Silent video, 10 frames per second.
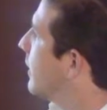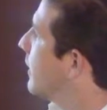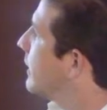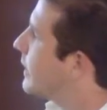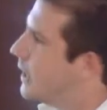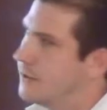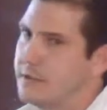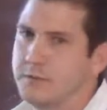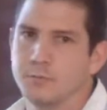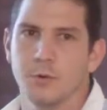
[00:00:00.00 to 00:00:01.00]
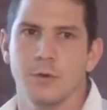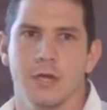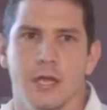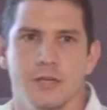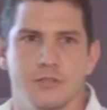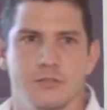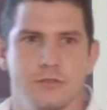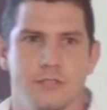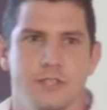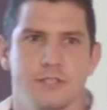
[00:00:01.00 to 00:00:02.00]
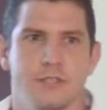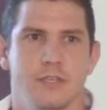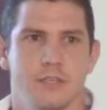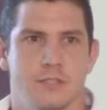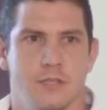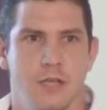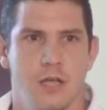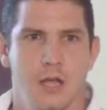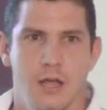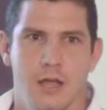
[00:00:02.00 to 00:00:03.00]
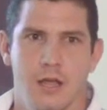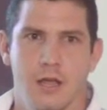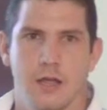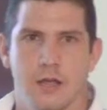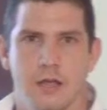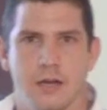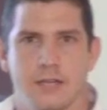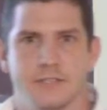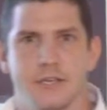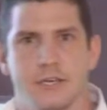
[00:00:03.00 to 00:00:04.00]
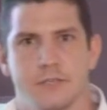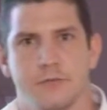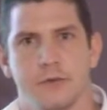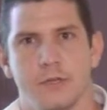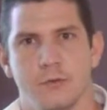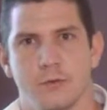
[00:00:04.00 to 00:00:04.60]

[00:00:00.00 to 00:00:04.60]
uh, 19 publications since this uh, research field